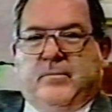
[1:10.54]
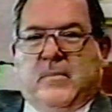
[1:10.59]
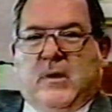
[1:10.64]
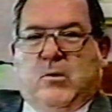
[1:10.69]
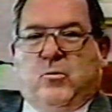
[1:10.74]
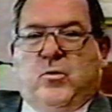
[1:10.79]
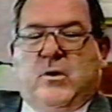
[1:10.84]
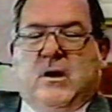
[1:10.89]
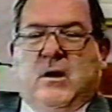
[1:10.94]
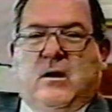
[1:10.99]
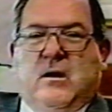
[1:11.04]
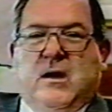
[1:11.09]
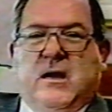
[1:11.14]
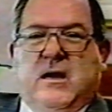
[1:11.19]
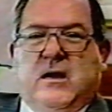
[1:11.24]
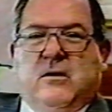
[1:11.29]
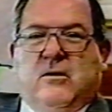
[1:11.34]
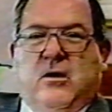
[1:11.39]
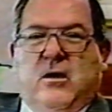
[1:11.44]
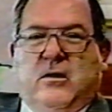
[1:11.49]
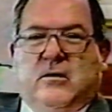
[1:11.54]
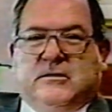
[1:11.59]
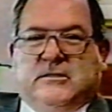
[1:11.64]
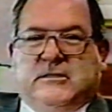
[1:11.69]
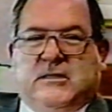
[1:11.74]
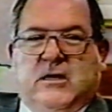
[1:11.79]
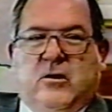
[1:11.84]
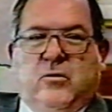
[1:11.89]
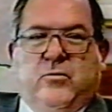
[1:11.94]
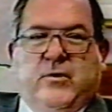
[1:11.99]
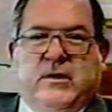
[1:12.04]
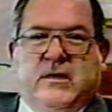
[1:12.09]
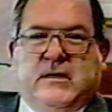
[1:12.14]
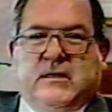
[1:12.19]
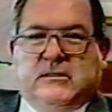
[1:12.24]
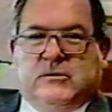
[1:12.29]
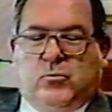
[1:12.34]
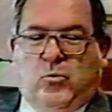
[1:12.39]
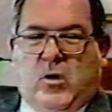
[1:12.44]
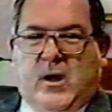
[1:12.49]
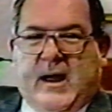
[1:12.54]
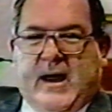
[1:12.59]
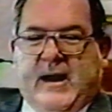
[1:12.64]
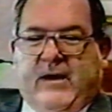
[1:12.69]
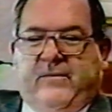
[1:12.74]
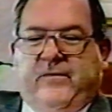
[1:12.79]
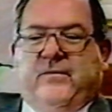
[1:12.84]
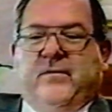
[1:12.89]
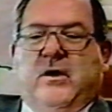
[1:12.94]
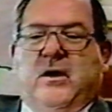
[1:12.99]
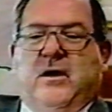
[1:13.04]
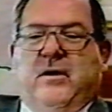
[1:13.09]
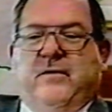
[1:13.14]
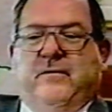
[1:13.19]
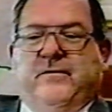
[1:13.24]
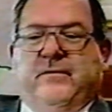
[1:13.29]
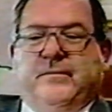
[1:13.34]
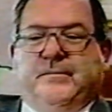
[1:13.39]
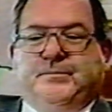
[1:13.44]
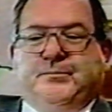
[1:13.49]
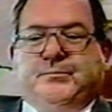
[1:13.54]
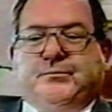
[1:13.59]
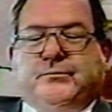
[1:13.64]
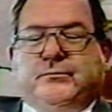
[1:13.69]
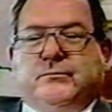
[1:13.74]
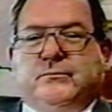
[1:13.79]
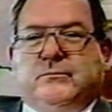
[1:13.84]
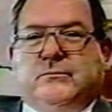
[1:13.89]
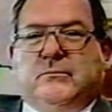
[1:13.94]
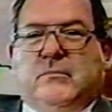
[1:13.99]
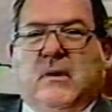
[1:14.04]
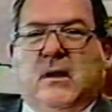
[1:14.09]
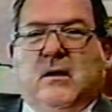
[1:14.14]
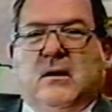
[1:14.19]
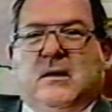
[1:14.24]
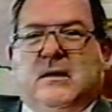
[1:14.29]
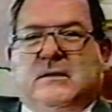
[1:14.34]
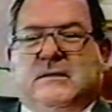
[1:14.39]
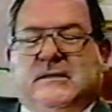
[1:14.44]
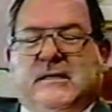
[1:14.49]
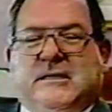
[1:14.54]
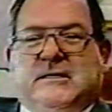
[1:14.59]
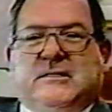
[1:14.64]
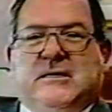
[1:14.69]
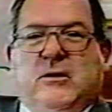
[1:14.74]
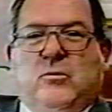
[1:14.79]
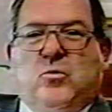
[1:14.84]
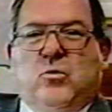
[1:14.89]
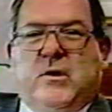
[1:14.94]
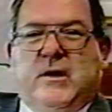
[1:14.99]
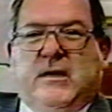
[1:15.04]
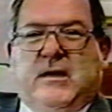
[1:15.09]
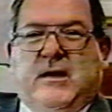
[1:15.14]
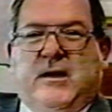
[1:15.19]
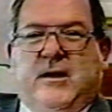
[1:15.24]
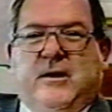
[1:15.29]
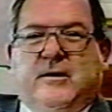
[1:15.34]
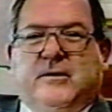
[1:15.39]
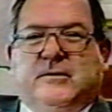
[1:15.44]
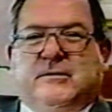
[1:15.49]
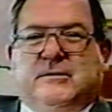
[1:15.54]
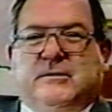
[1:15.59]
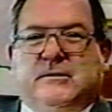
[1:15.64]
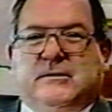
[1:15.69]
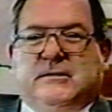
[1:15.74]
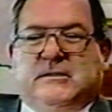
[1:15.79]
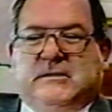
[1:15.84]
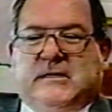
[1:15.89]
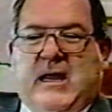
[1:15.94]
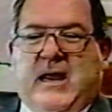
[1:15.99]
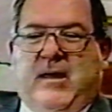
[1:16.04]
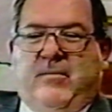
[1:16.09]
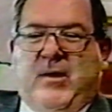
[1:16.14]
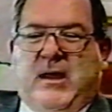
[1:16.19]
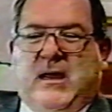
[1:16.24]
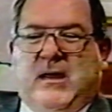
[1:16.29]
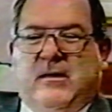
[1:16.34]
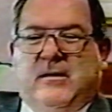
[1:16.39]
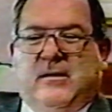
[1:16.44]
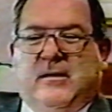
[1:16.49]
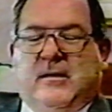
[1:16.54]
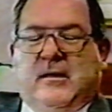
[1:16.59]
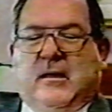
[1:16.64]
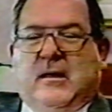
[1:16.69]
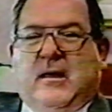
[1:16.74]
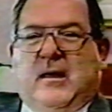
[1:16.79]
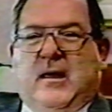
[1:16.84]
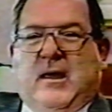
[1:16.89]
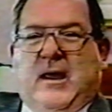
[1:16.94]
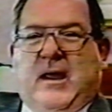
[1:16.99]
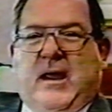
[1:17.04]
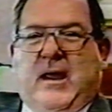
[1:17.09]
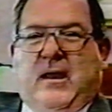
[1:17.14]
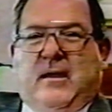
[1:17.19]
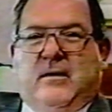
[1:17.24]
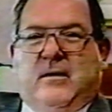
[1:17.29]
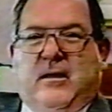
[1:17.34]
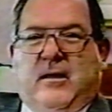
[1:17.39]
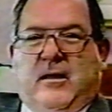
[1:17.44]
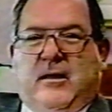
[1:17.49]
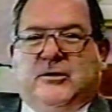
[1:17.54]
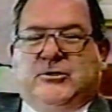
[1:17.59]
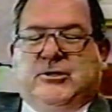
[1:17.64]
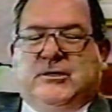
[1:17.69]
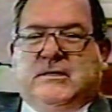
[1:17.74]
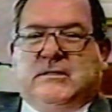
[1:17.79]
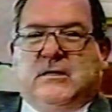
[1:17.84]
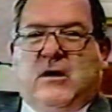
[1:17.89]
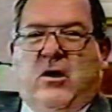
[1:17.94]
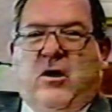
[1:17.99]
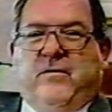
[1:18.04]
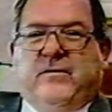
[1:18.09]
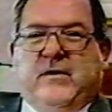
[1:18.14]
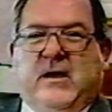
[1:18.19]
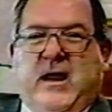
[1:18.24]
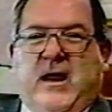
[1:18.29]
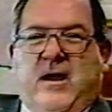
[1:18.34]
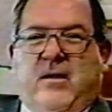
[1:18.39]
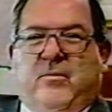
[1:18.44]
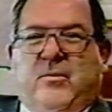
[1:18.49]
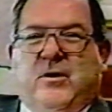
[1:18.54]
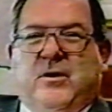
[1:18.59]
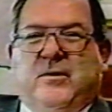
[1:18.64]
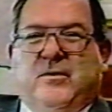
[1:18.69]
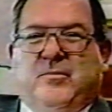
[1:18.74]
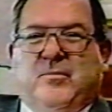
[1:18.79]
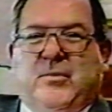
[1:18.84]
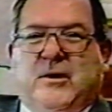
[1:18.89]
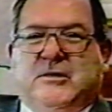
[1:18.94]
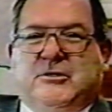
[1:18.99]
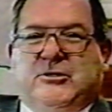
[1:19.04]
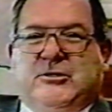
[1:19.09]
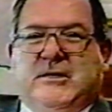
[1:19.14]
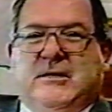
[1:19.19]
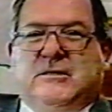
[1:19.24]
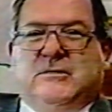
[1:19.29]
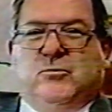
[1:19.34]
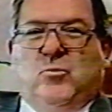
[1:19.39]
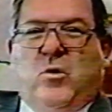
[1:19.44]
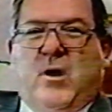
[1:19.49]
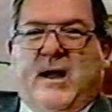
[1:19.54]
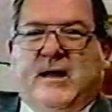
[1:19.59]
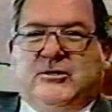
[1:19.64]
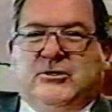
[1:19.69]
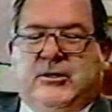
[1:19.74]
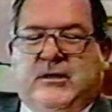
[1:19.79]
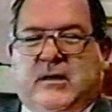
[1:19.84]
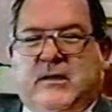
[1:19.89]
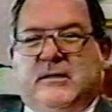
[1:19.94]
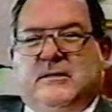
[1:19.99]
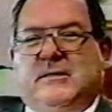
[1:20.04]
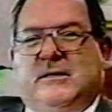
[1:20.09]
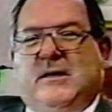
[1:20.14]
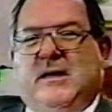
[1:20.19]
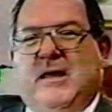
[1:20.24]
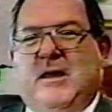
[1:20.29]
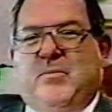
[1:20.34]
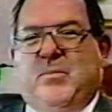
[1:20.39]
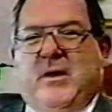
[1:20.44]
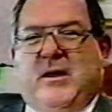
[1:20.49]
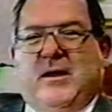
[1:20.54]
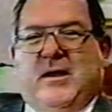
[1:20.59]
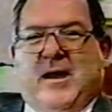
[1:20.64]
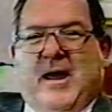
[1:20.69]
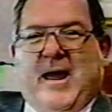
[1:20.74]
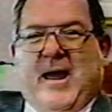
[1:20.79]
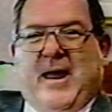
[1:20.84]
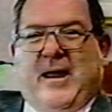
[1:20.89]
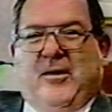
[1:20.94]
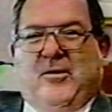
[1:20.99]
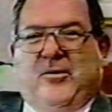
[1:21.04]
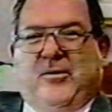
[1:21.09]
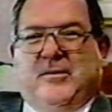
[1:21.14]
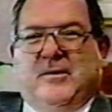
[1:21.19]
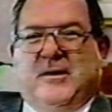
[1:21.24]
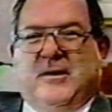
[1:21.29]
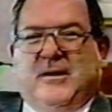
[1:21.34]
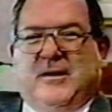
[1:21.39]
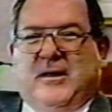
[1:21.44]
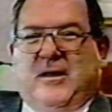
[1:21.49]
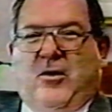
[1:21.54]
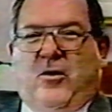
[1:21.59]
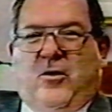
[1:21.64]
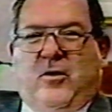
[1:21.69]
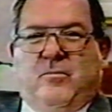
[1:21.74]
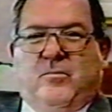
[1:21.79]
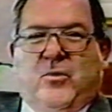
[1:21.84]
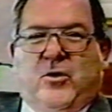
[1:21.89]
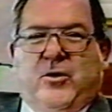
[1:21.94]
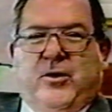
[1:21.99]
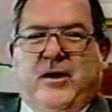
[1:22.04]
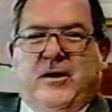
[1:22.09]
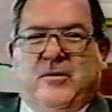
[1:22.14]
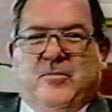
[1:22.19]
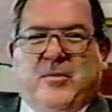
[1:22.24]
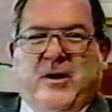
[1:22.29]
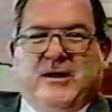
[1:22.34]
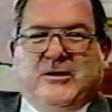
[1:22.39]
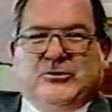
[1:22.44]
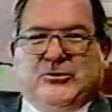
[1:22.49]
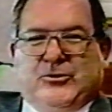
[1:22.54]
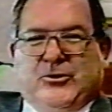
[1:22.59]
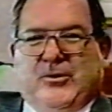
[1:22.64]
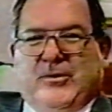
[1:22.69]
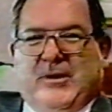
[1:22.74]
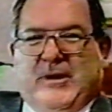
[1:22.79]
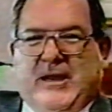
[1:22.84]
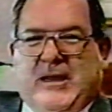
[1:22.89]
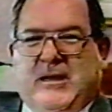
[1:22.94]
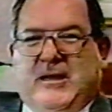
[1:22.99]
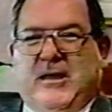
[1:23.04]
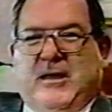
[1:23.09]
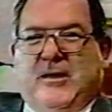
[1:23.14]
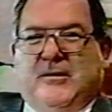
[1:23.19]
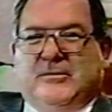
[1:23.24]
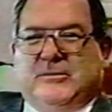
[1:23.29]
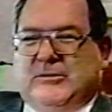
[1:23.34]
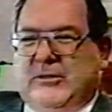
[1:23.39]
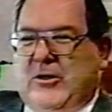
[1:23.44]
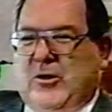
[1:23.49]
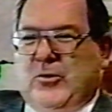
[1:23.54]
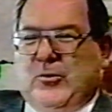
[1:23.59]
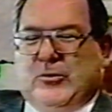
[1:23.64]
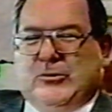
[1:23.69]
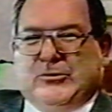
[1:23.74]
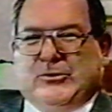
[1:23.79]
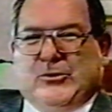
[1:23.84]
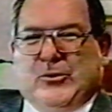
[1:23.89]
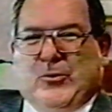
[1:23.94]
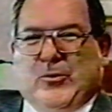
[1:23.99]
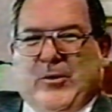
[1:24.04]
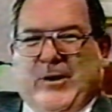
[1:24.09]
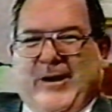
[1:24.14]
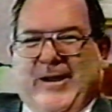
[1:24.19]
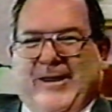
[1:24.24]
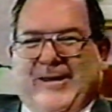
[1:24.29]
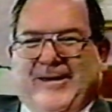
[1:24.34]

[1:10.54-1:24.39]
We are here also with his wife of 61 years, Sammy, and she's off camera, but she's watching us and keeping an eye on Murray to make sure that he gives the whole story.